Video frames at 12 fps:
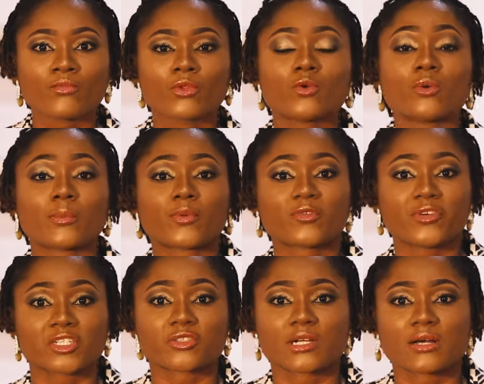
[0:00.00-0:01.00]
who were
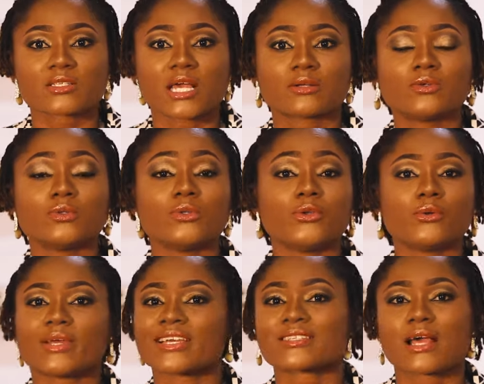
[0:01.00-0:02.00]
professionals and who knew
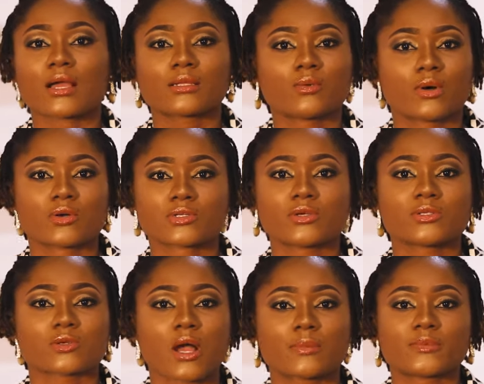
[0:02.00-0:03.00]
exactly what was going
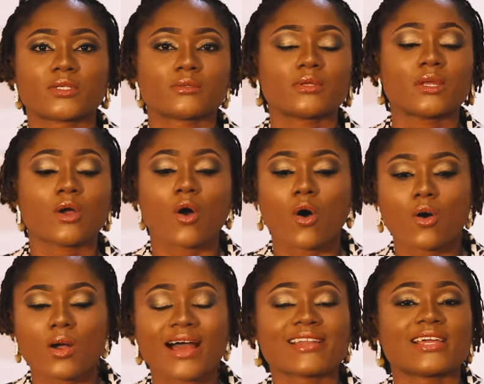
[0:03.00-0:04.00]
to happen,
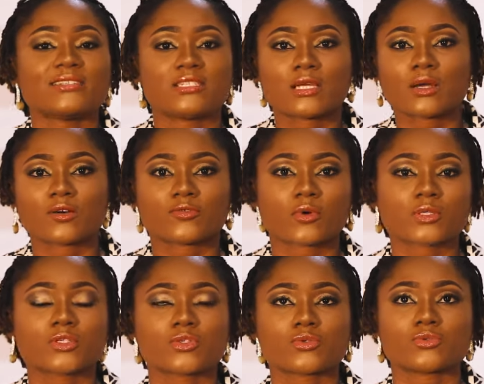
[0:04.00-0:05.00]
or an idea of what